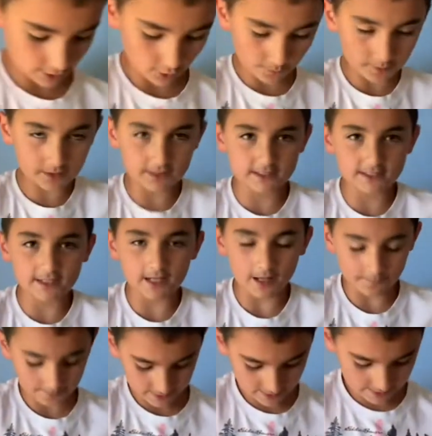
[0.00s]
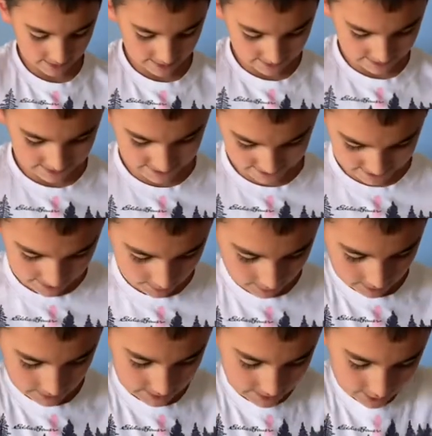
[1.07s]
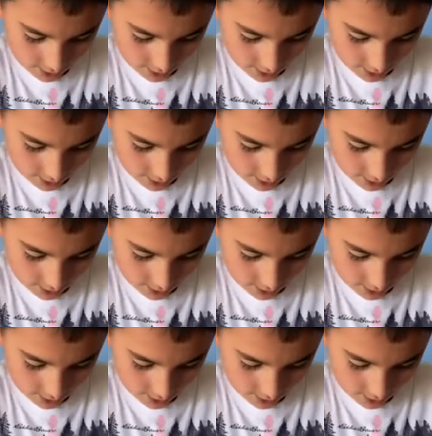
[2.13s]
open this thing up and see what this is